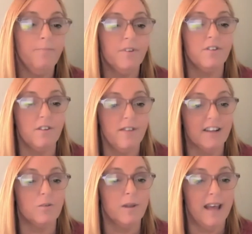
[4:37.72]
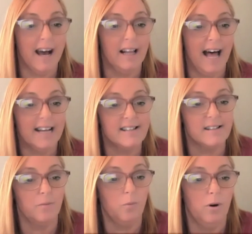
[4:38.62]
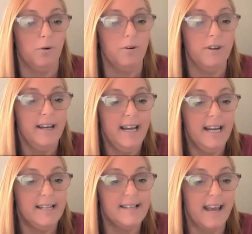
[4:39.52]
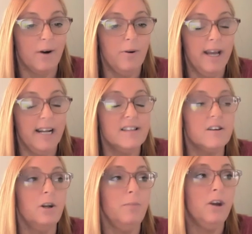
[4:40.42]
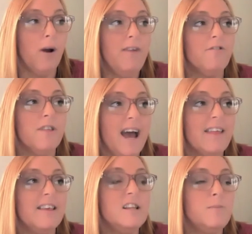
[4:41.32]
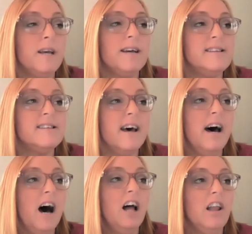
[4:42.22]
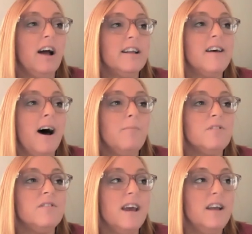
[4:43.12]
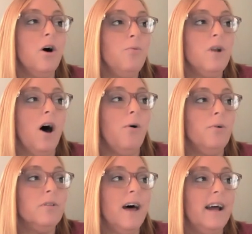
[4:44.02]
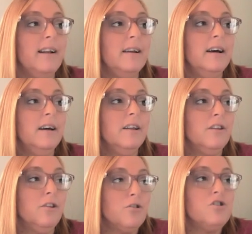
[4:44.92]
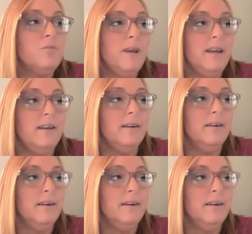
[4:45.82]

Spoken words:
So that's what that class will entail. And it's going to be great for the athletes because a lot of times they don't know that there should be